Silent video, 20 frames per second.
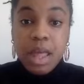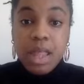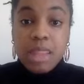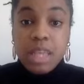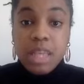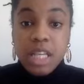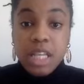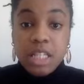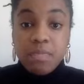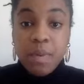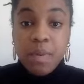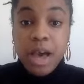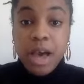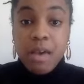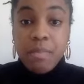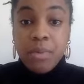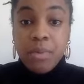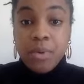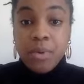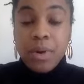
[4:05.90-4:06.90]
This
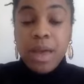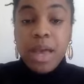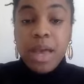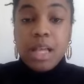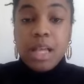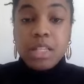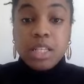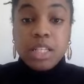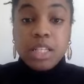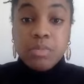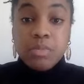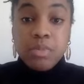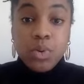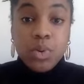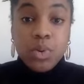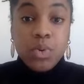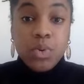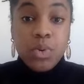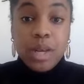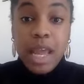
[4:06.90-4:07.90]
Bible is a
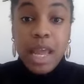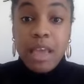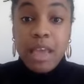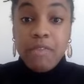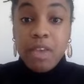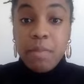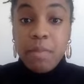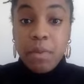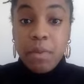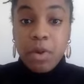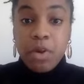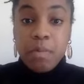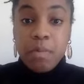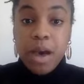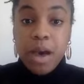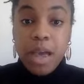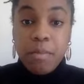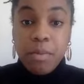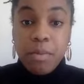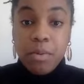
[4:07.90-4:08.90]
small navy blue
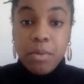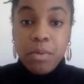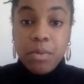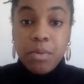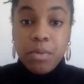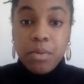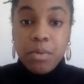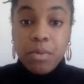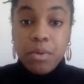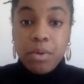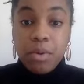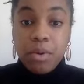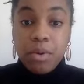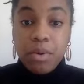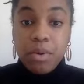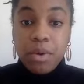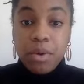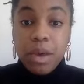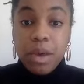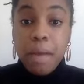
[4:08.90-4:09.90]
Bible,
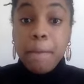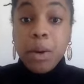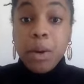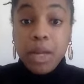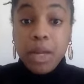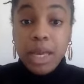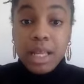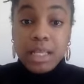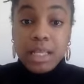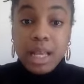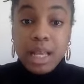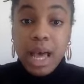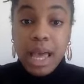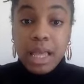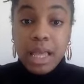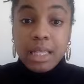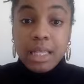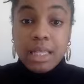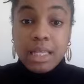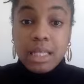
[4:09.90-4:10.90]

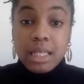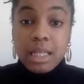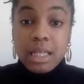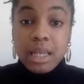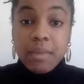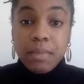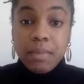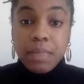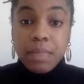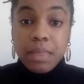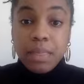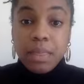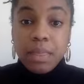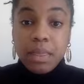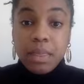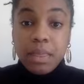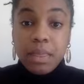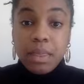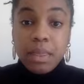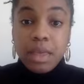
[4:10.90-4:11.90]
pocket-sized.
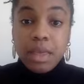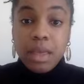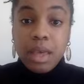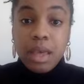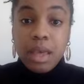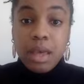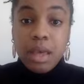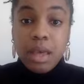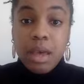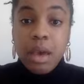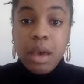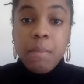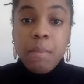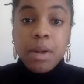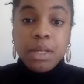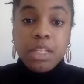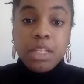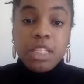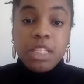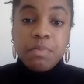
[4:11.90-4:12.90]

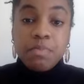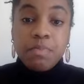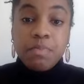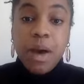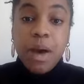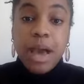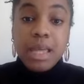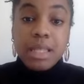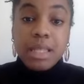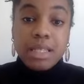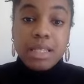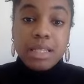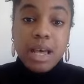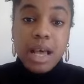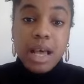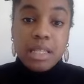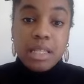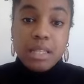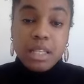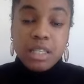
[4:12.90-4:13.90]
But despite the
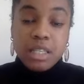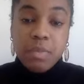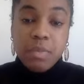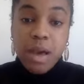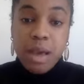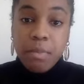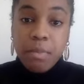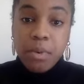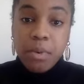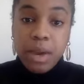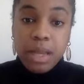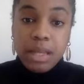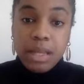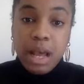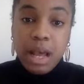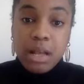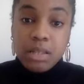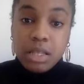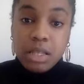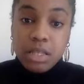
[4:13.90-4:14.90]
size of this Bible, it
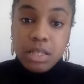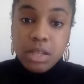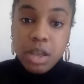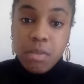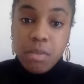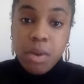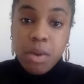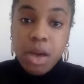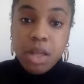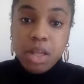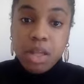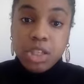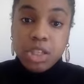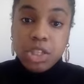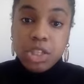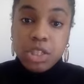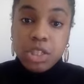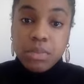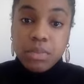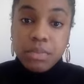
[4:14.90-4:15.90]
tells us so
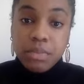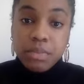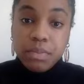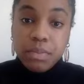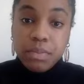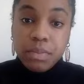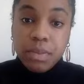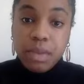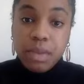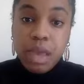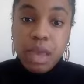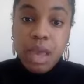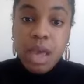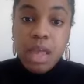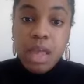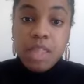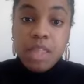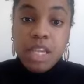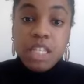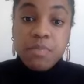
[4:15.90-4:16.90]
much.
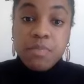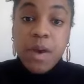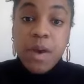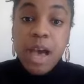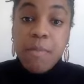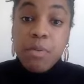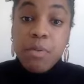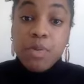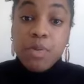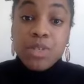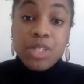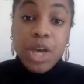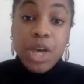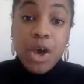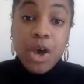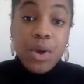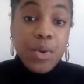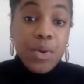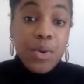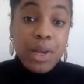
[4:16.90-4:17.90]
This Bible was the
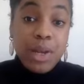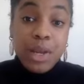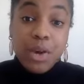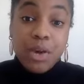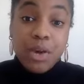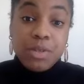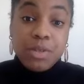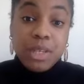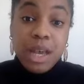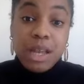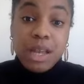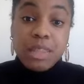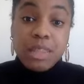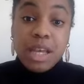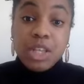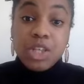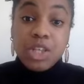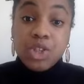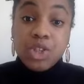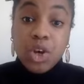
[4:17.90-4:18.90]
only object
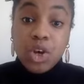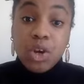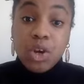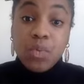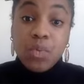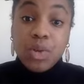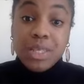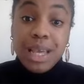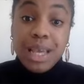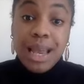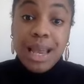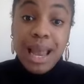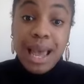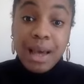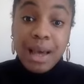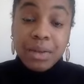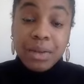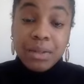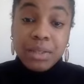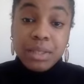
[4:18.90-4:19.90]
that John was
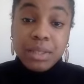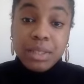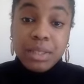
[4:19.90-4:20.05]
allowed